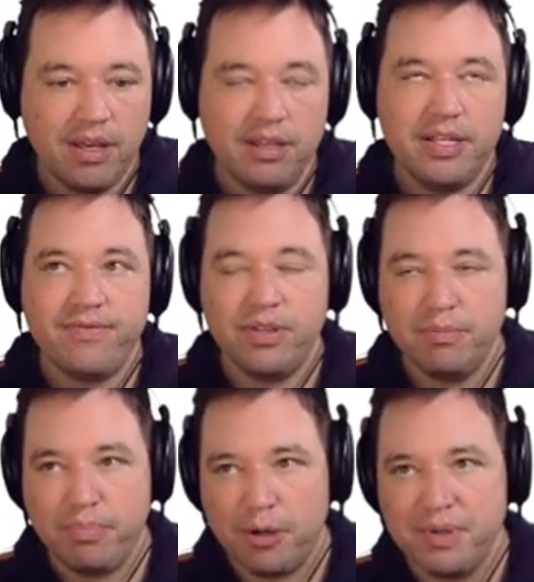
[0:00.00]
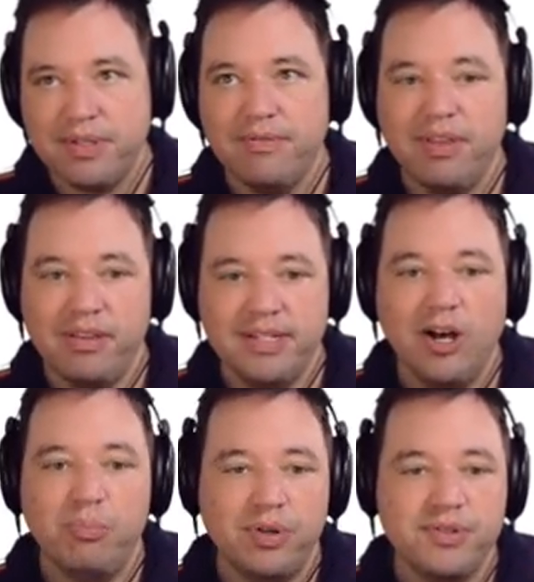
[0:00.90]
at least for the purpose of these
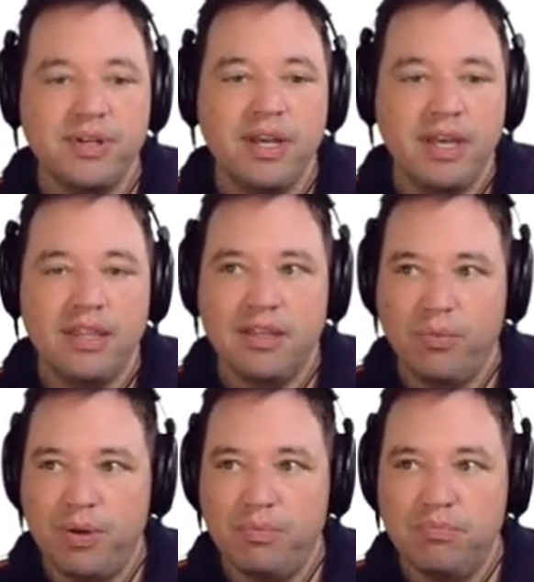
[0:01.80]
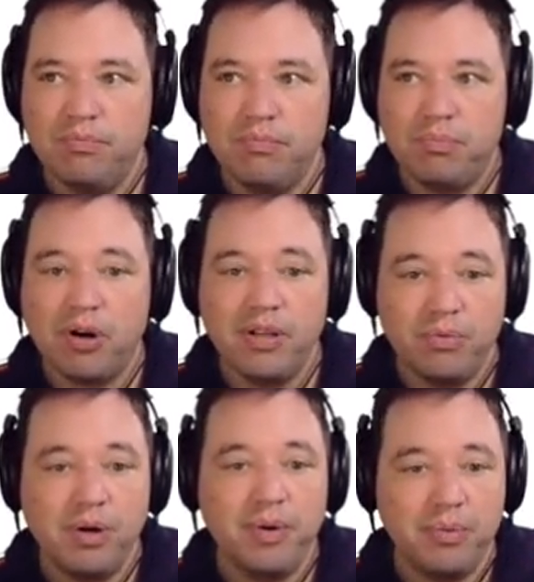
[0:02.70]
helpers, that we partly
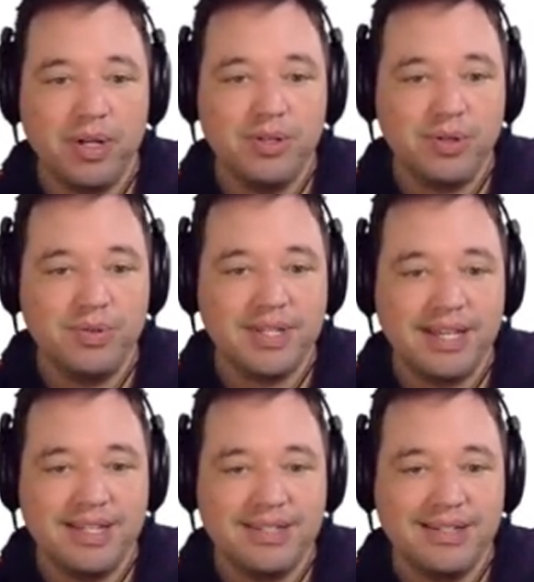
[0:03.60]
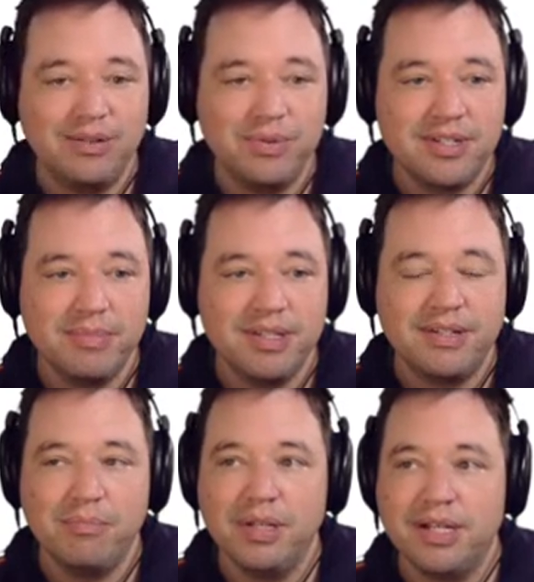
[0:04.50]
what we want to do is deal with some of this
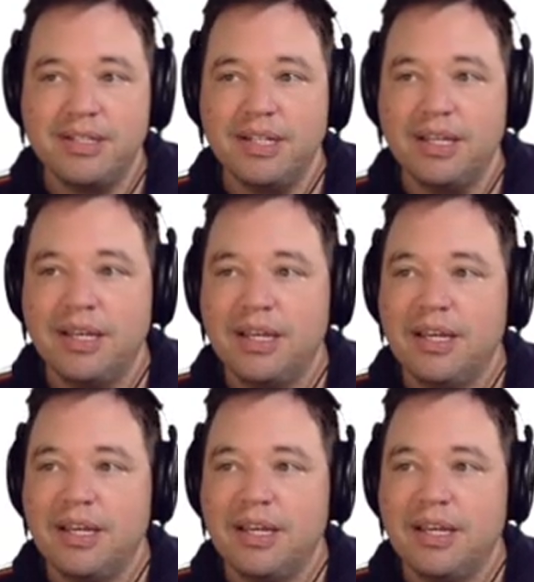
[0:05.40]
complexity.